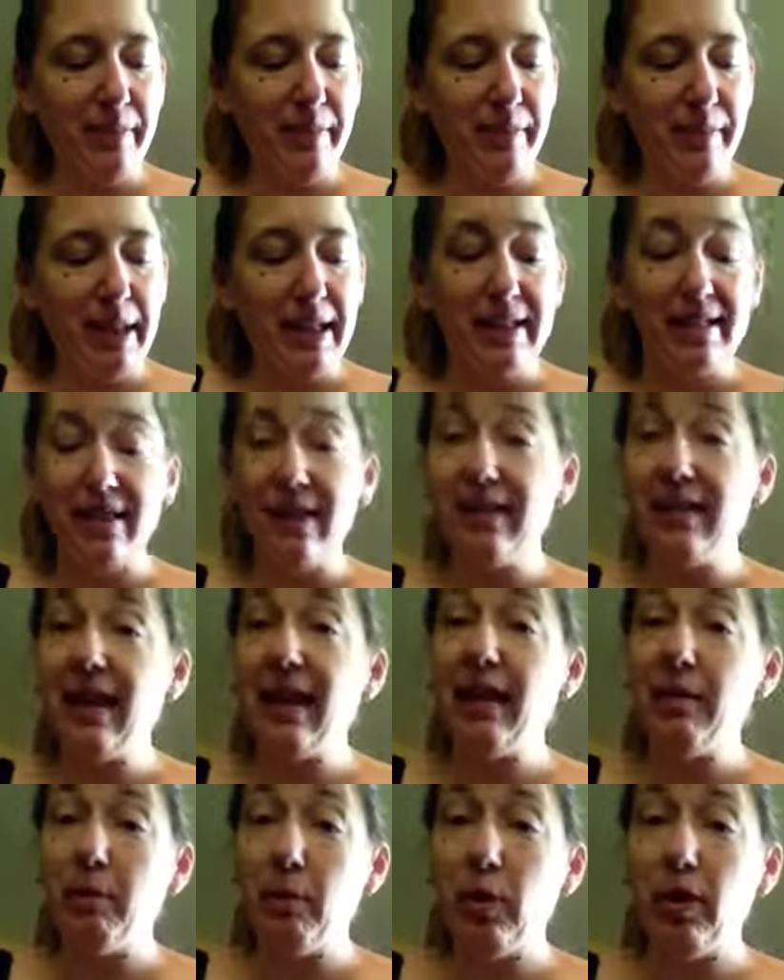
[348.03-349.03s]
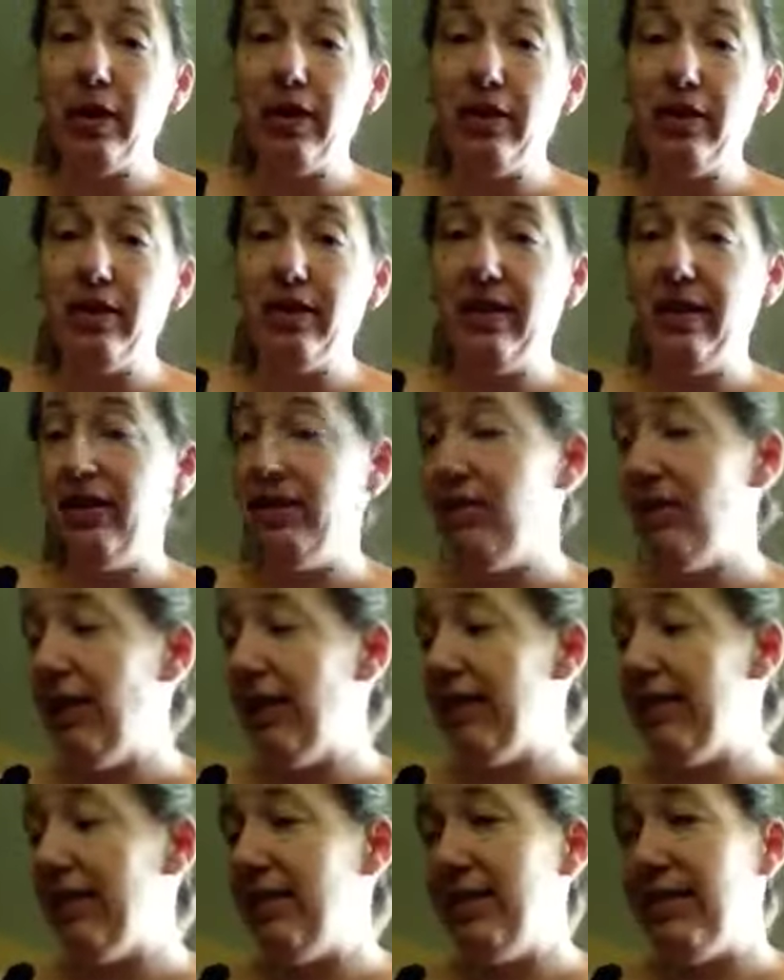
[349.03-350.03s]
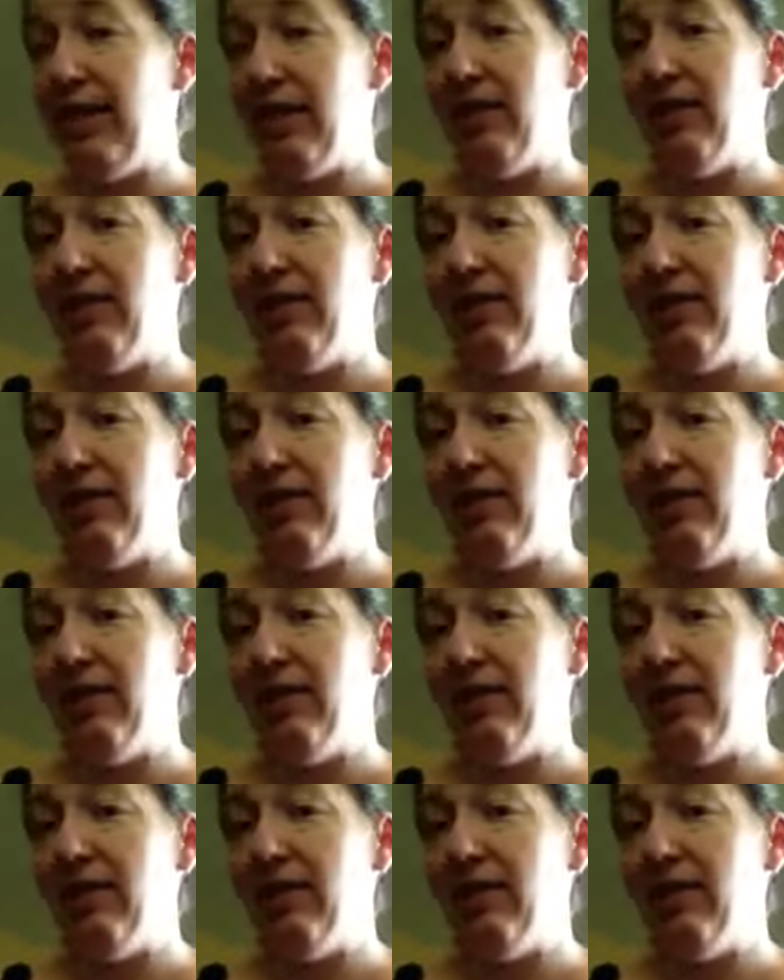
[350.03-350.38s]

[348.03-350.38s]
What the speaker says: Because he's getting more interested in faces now.